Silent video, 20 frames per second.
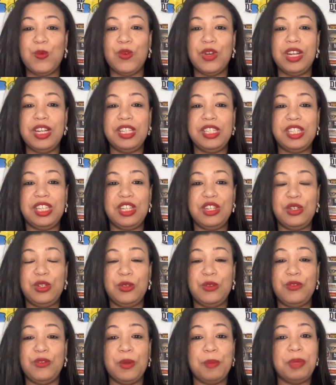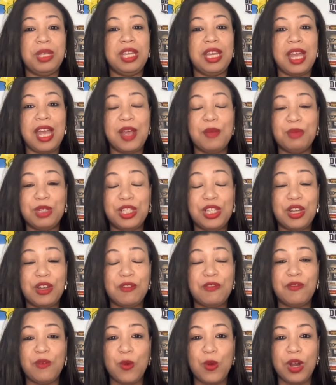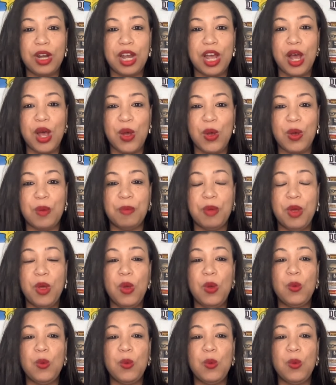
What does it do for being able to afford a home?